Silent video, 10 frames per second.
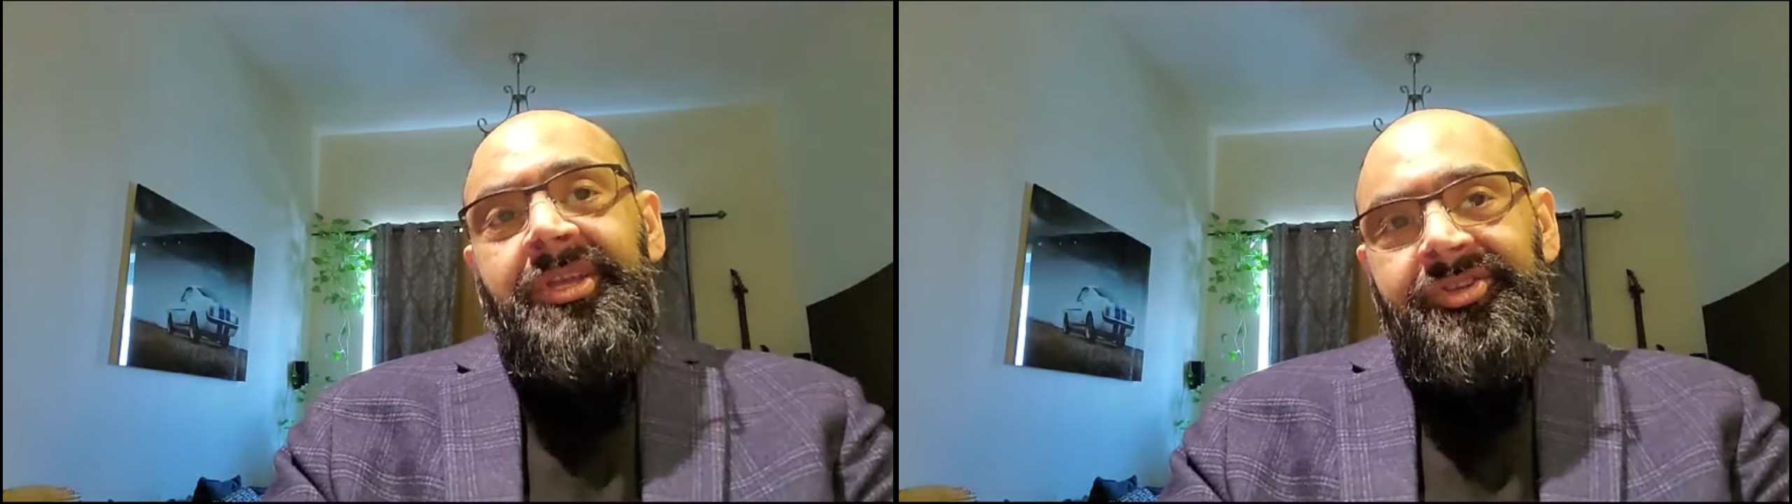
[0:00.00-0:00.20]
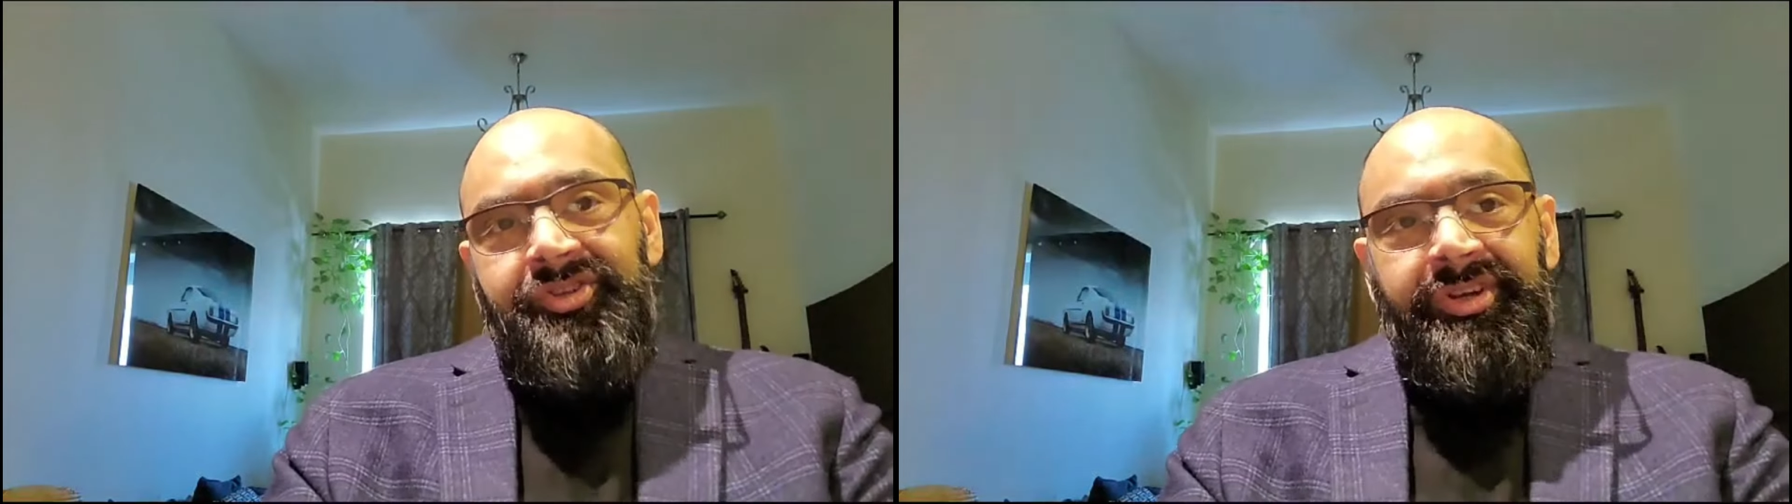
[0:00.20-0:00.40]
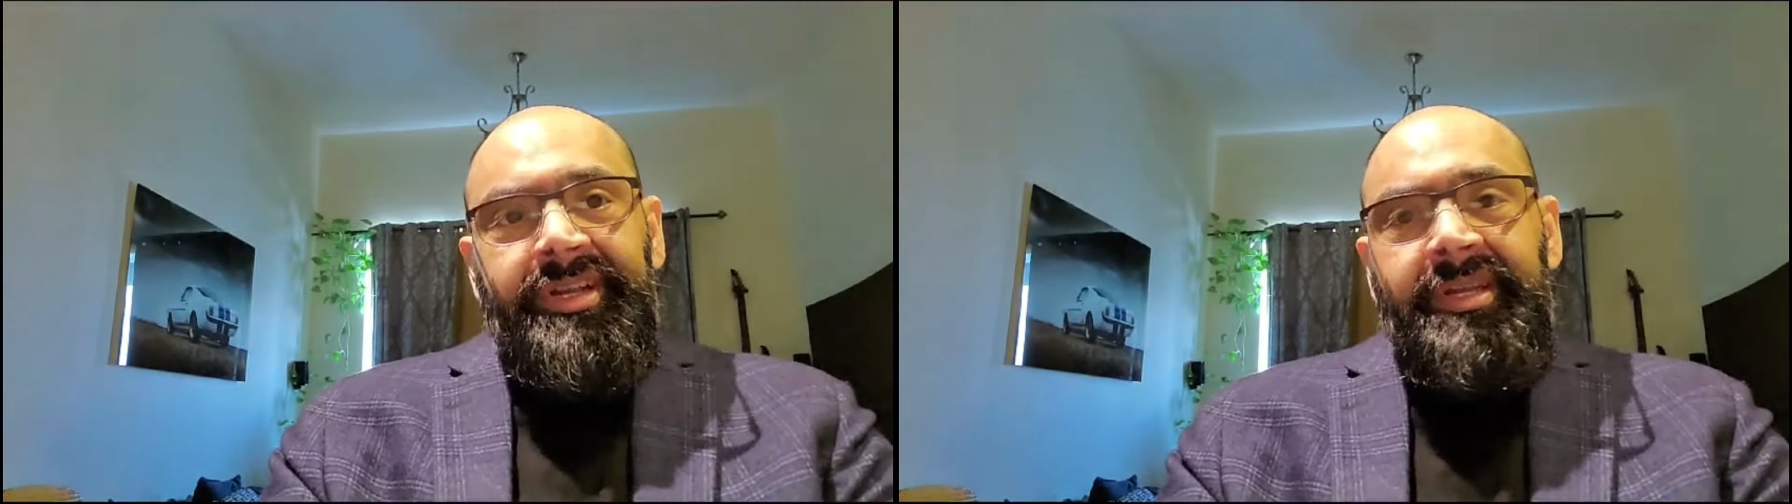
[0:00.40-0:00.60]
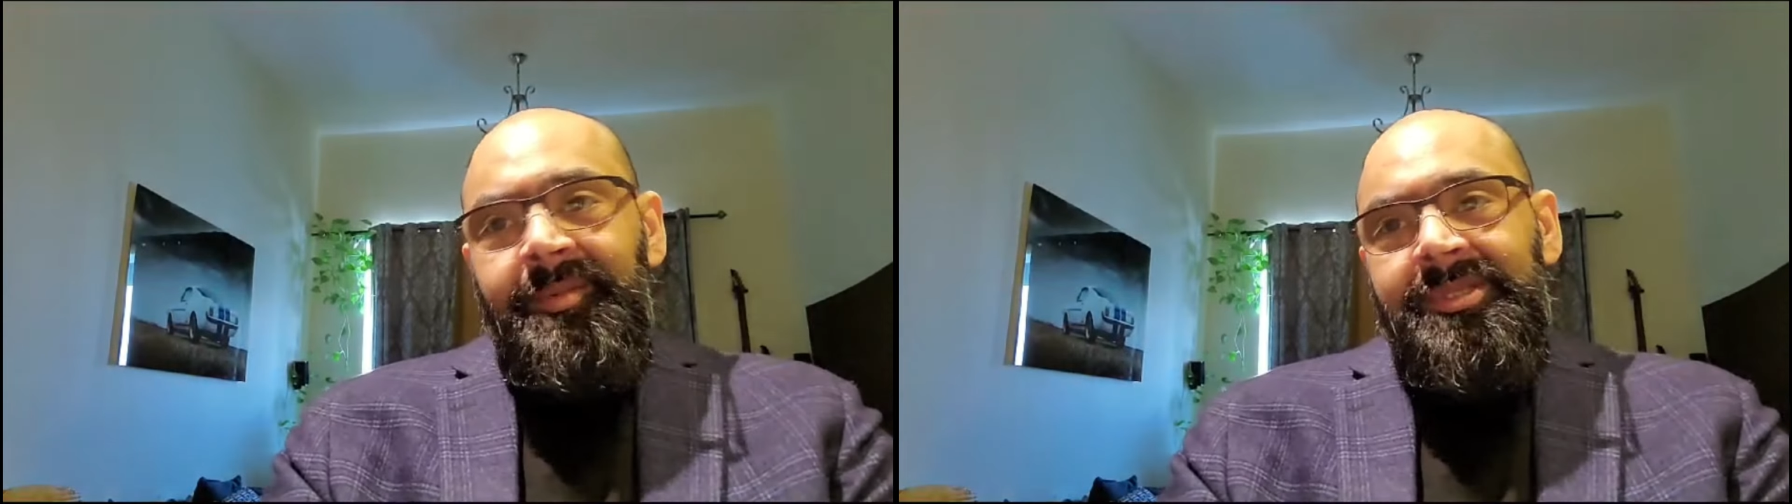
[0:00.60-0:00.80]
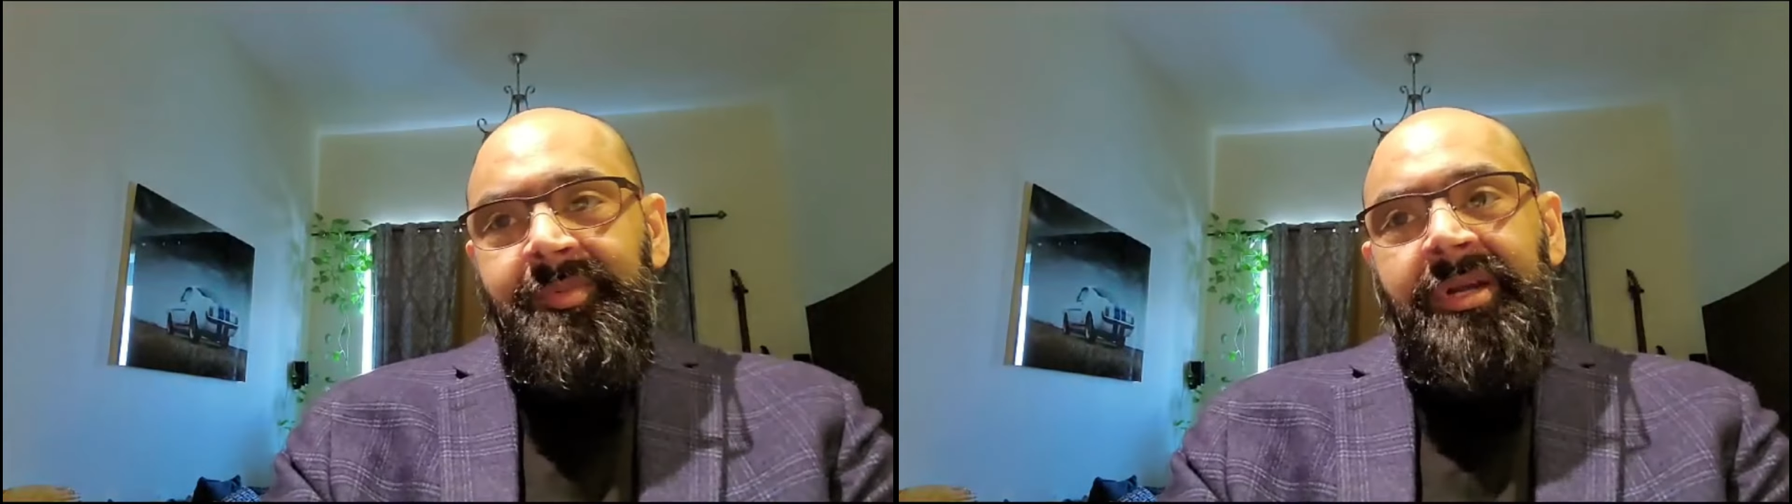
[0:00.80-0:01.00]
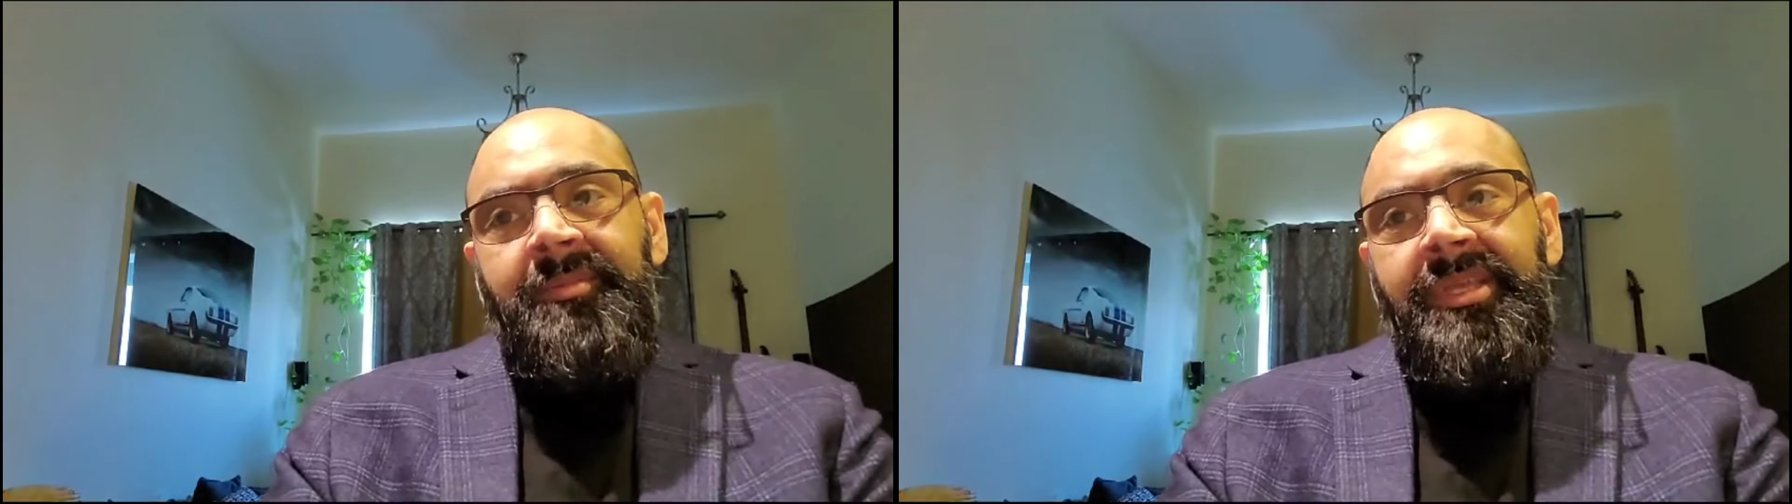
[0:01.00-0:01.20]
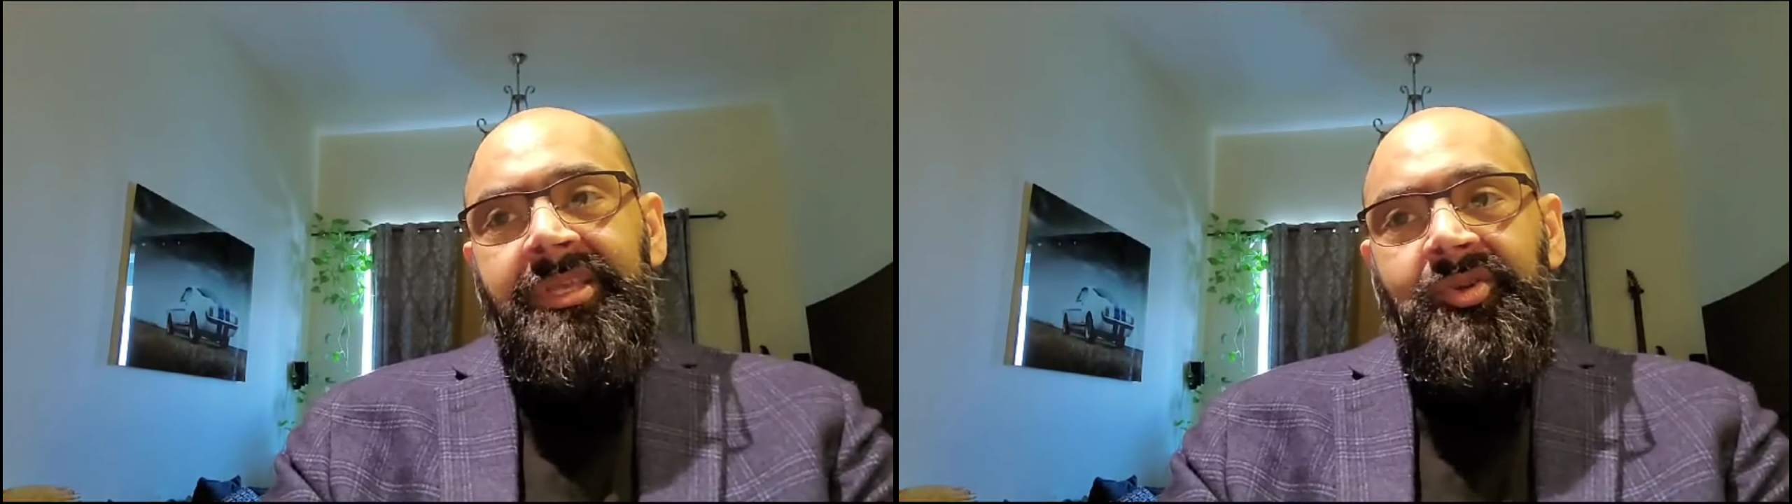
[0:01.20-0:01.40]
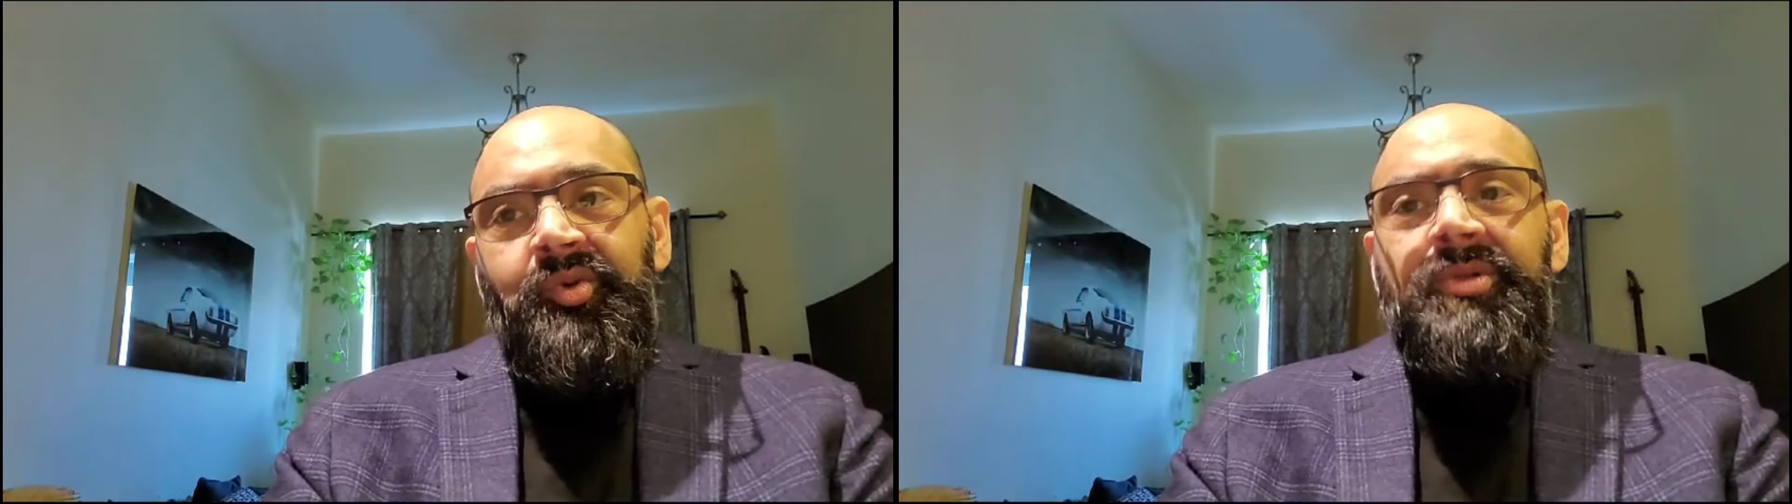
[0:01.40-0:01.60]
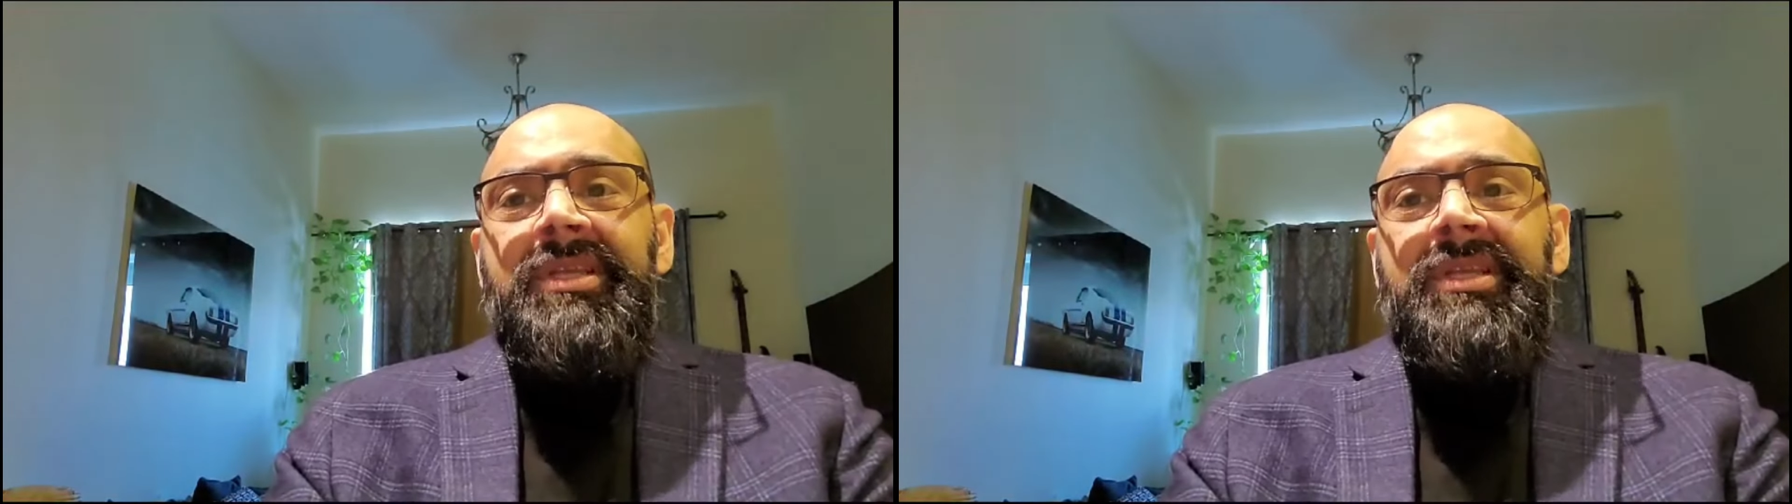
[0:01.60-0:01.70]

geranium is primarily used